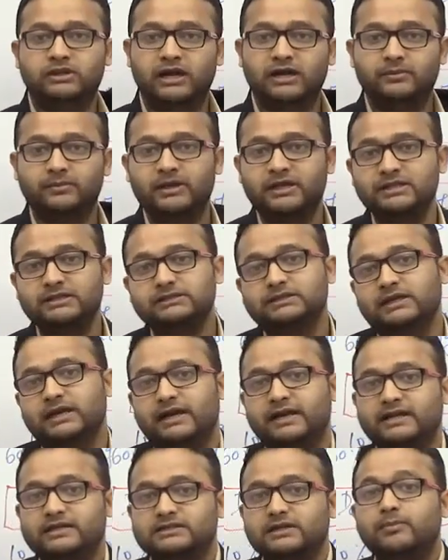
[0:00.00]
that means
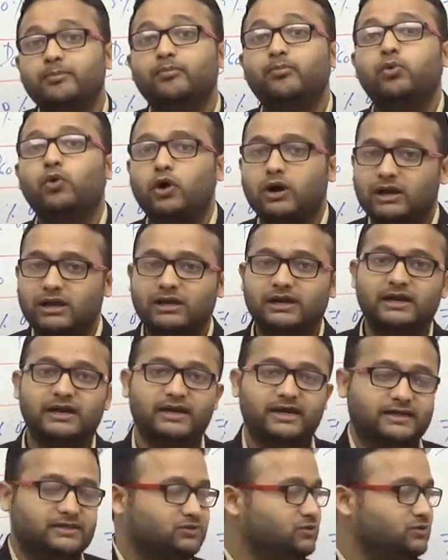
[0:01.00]
it is a poorly graded,